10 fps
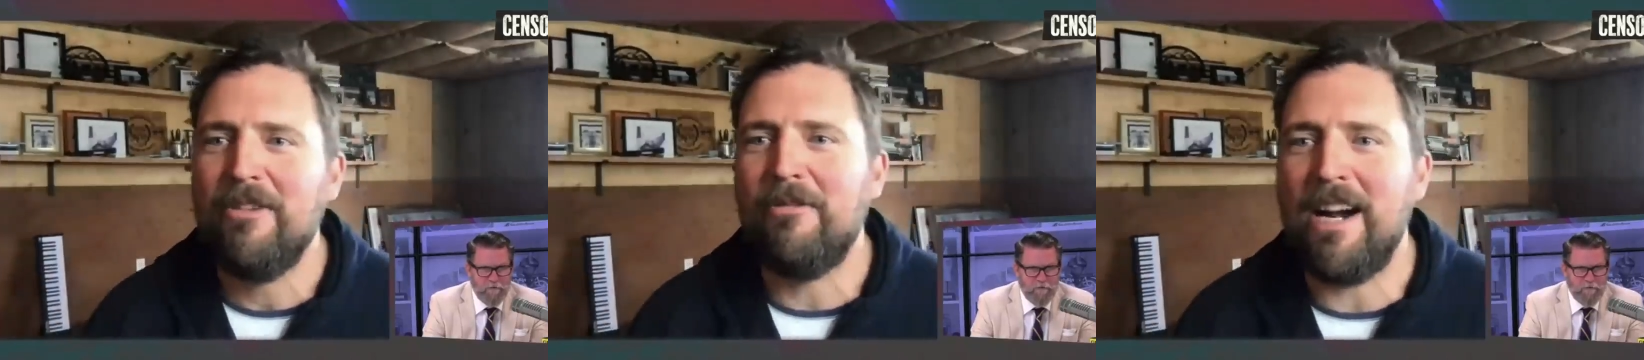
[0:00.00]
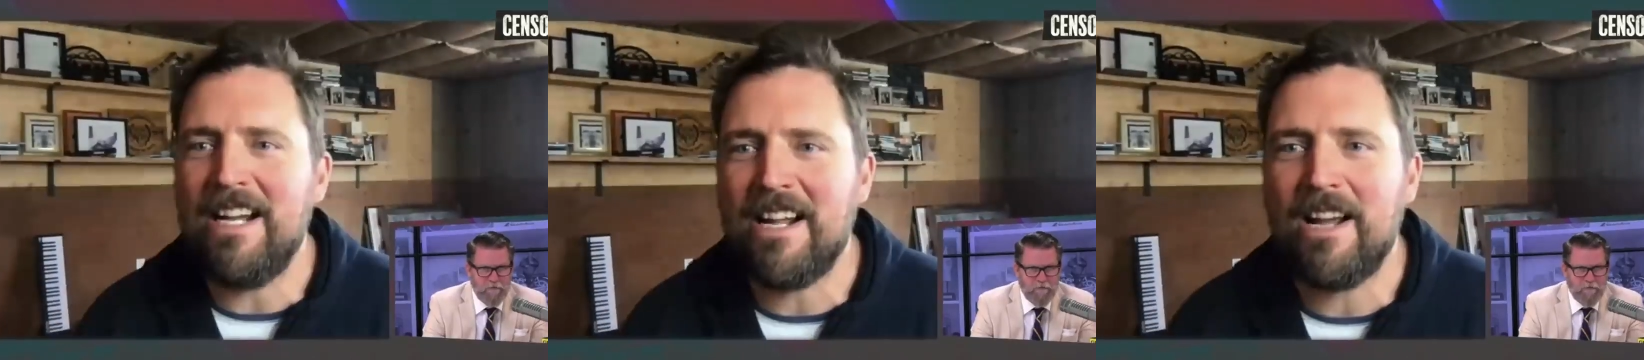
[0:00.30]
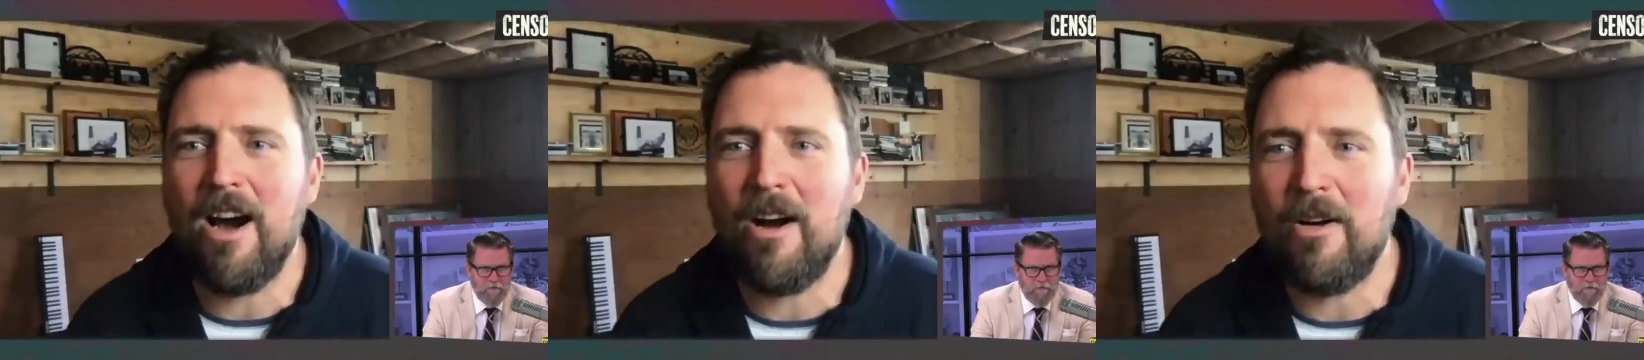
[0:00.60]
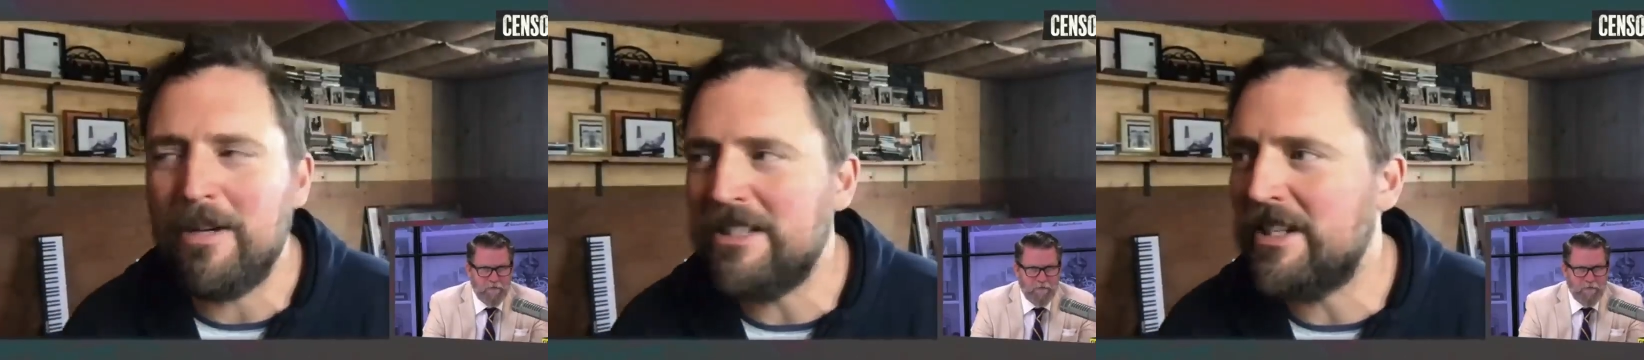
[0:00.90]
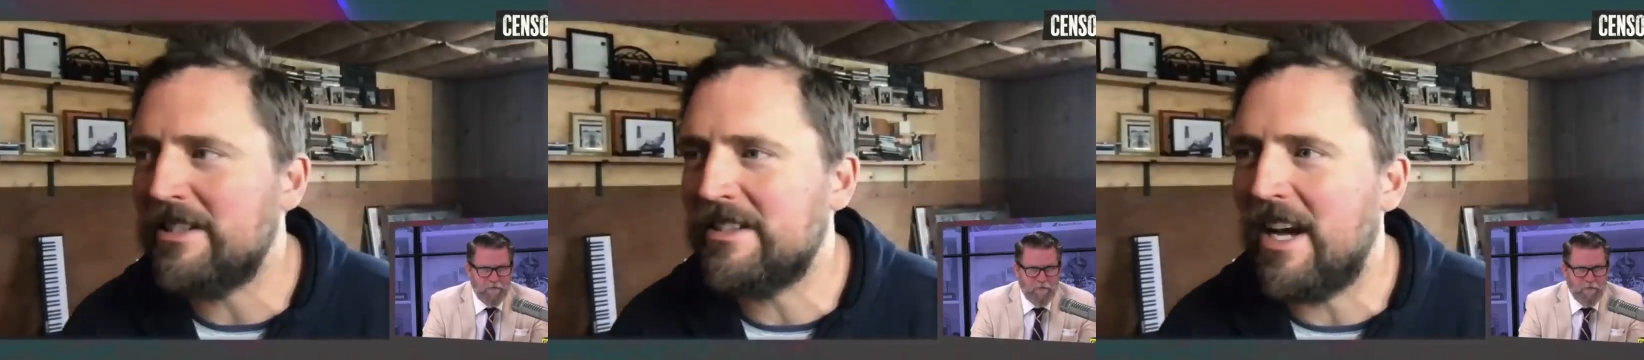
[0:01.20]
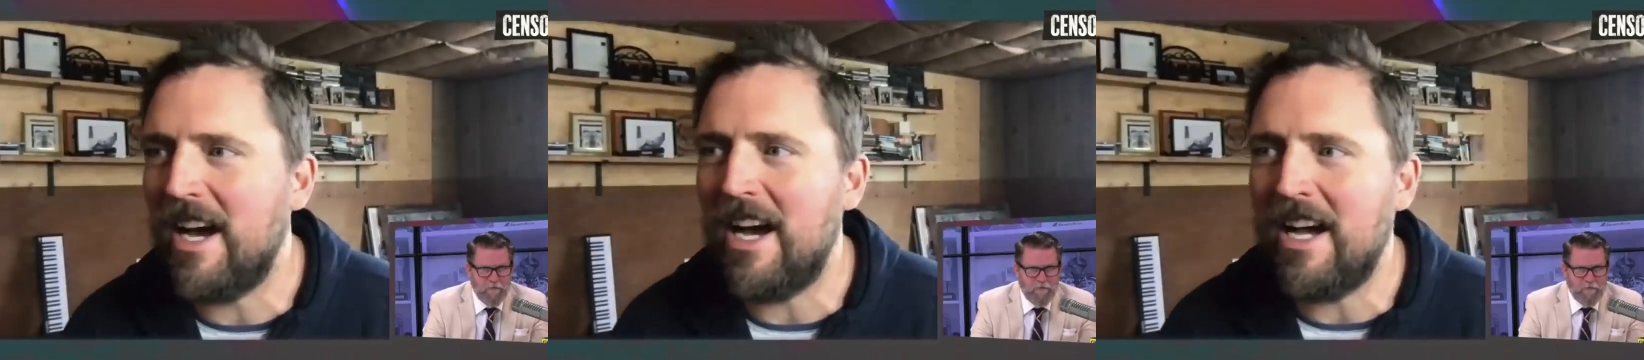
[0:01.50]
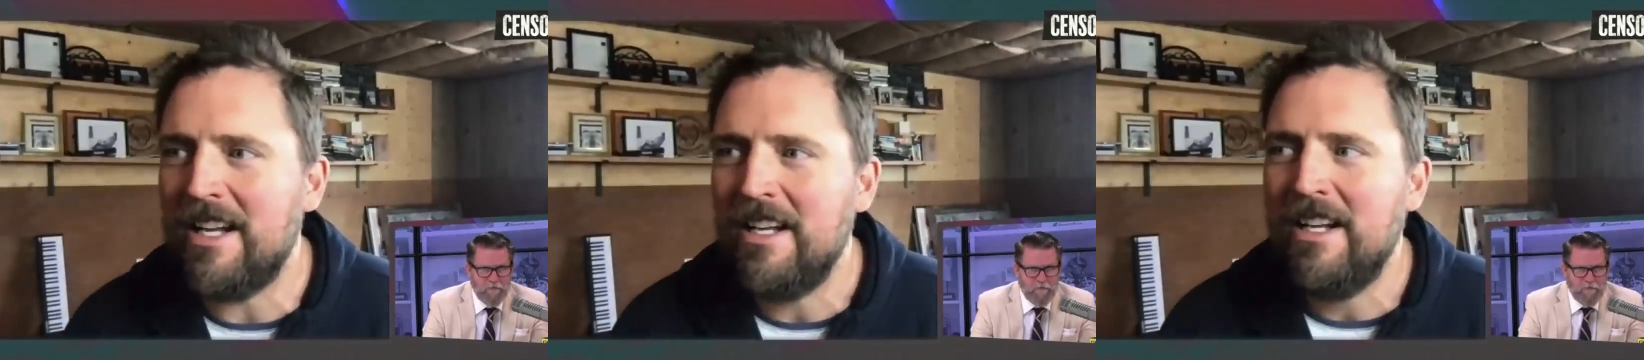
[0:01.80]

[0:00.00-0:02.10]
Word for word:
Speaker 1: ready to go we just uh,